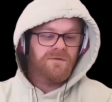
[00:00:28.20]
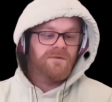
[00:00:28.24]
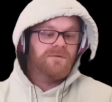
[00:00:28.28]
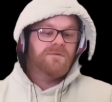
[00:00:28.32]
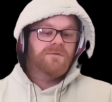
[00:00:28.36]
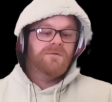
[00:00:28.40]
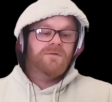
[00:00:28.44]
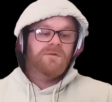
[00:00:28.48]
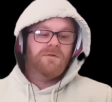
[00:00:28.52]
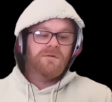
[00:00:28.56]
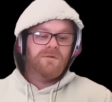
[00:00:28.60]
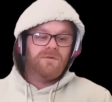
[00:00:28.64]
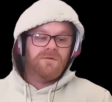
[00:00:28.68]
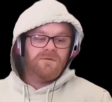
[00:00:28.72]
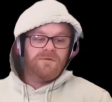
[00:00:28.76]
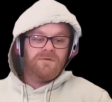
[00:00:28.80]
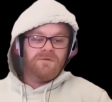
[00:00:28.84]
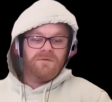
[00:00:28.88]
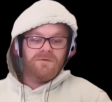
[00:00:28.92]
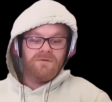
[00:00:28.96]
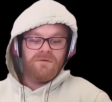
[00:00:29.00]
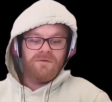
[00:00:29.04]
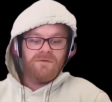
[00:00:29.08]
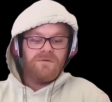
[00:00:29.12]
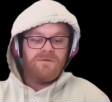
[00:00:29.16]

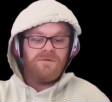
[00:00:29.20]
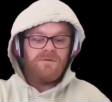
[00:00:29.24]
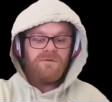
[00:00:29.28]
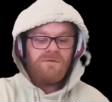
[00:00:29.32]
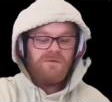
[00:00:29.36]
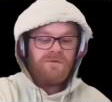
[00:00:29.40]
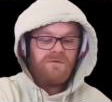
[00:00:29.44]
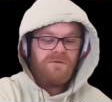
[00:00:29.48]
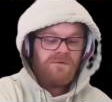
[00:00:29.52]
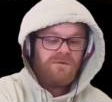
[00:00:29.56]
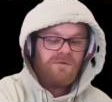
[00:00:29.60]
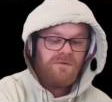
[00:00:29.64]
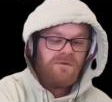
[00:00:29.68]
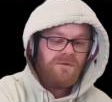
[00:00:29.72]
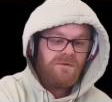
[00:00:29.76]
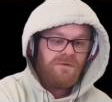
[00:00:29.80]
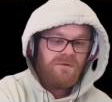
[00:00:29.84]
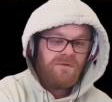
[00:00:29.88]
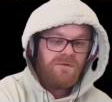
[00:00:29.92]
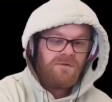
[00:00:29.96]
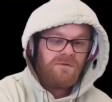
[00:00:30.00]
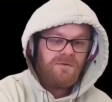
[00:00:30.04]
Nobody speaks.